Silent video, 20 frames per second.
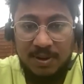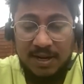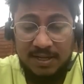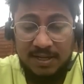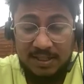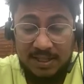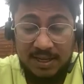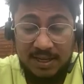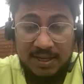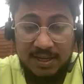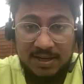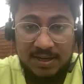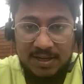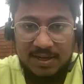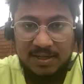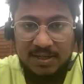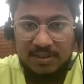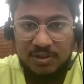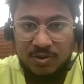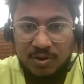I think
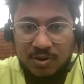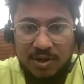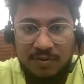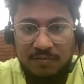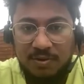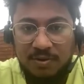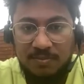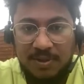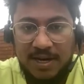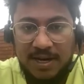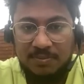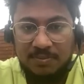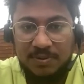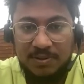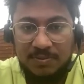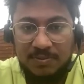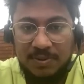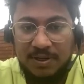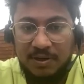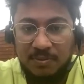Karan is talking from that
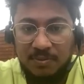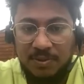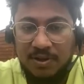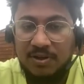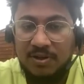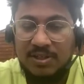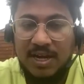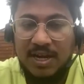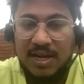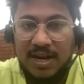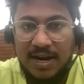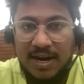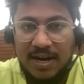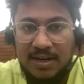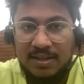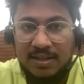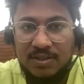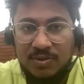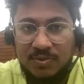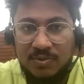perspective, because I
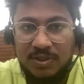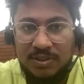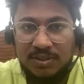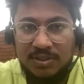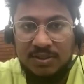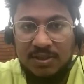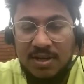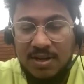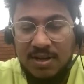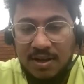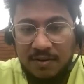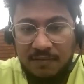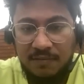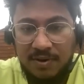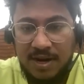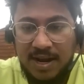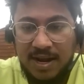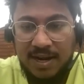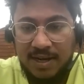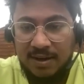had this question
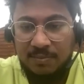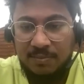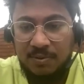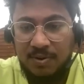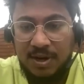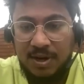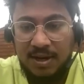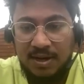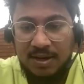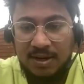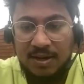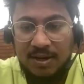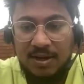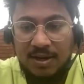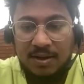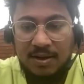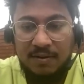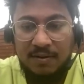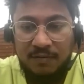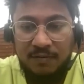when I came to Ireland.
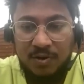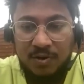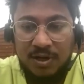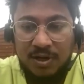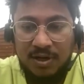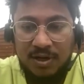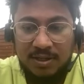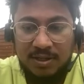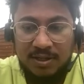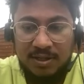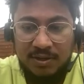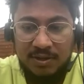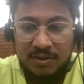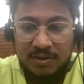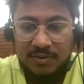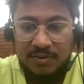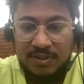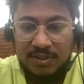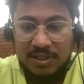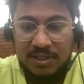Would the
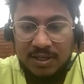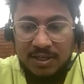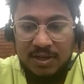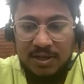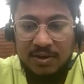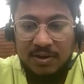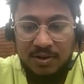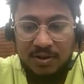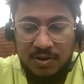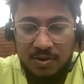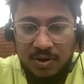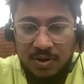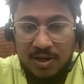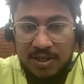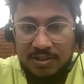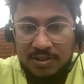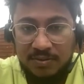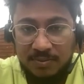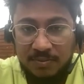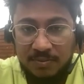university or the
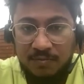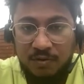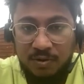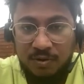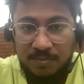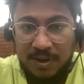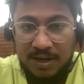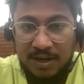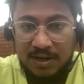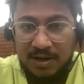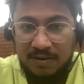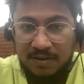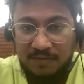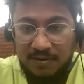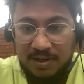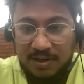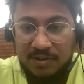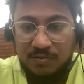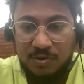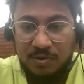college would make a
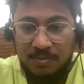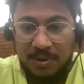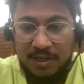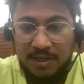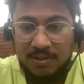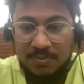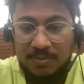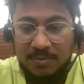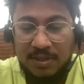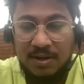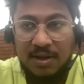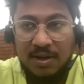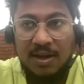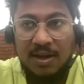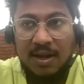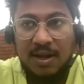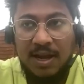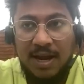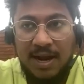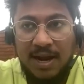difference for placement?
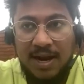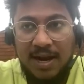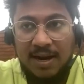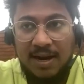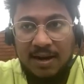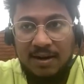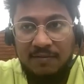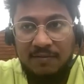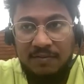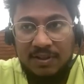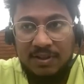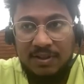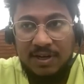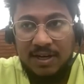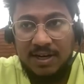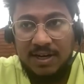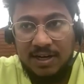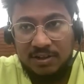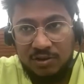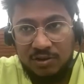And with
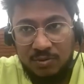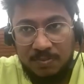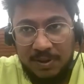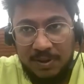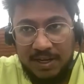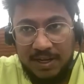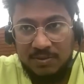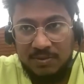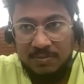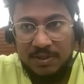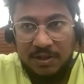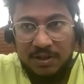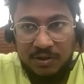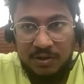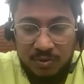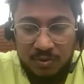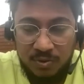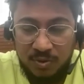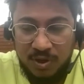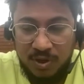regards to placement,
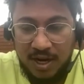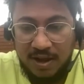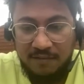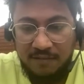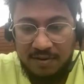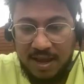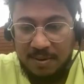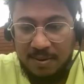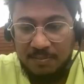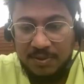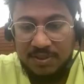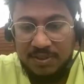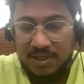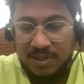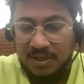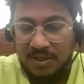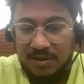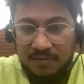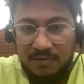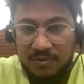you don't have campus
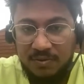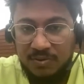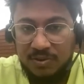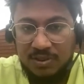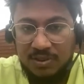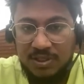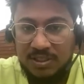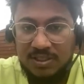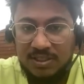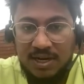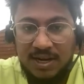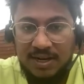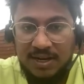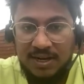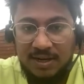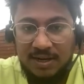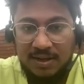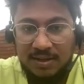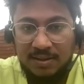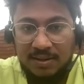interviews just like
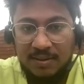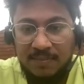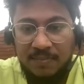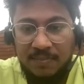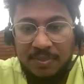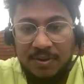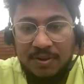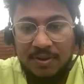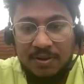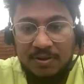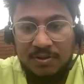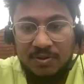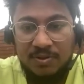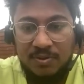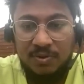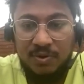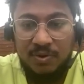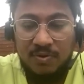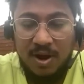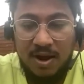India. So
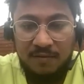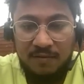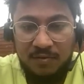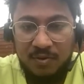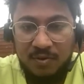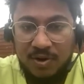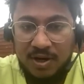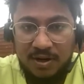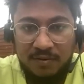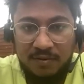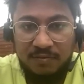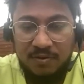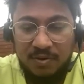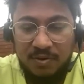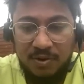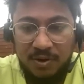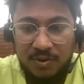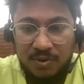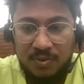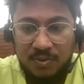you have to hunt
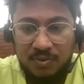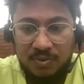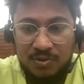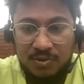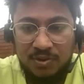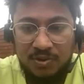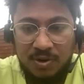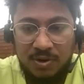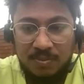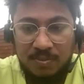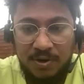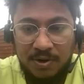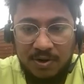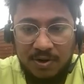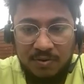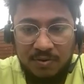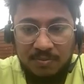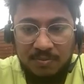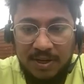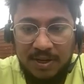for your own job. You
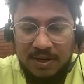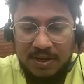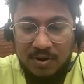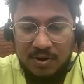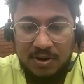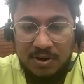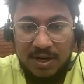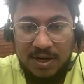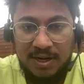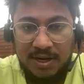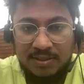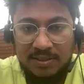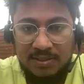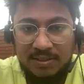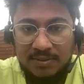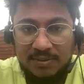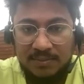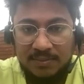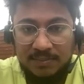have to make contacts.